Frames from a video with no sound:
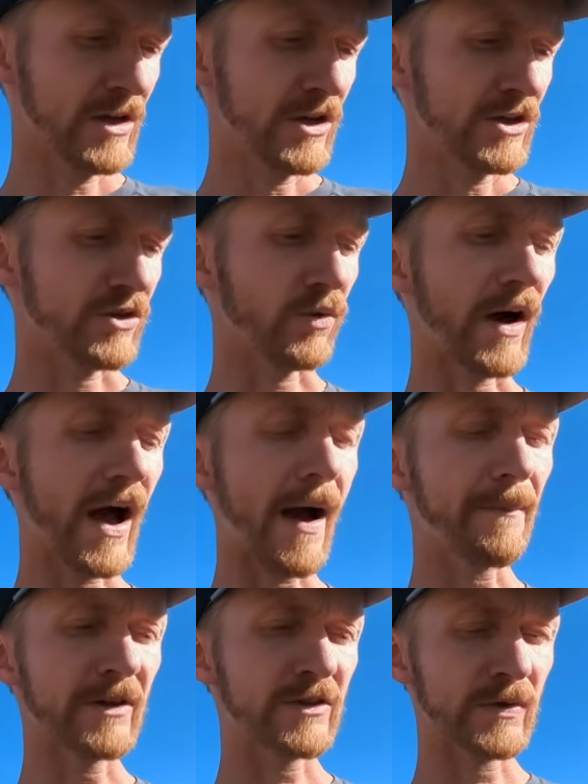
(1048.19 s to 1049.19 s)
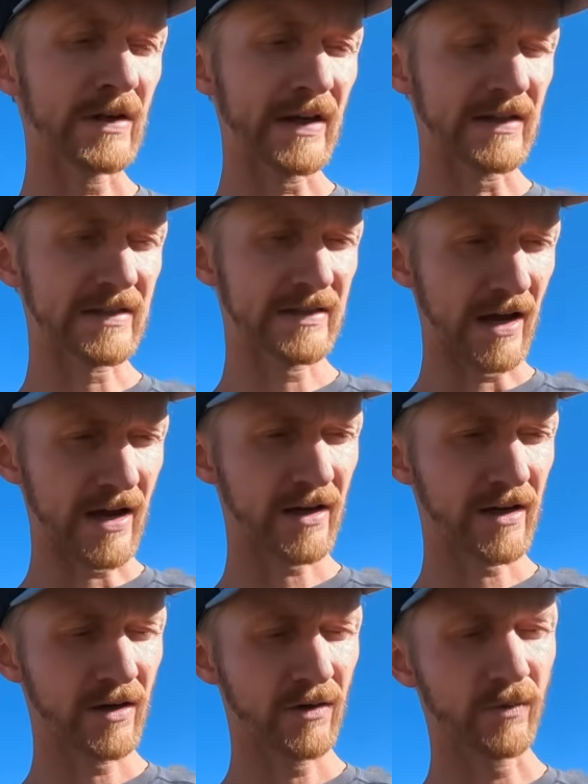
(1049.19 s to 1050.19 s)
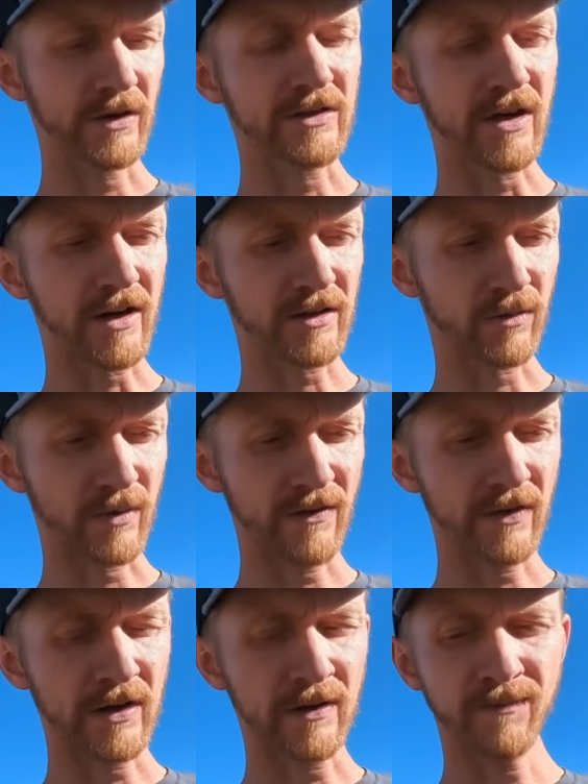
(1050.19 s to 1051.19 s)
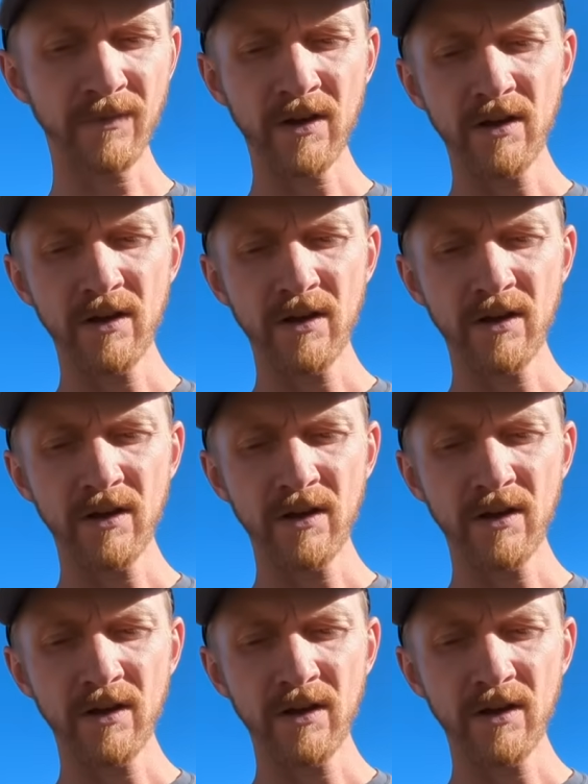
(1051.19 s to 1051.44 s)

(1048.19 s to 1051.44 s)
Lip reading: So what happens when you get stuck? Well, you talk to Rivian.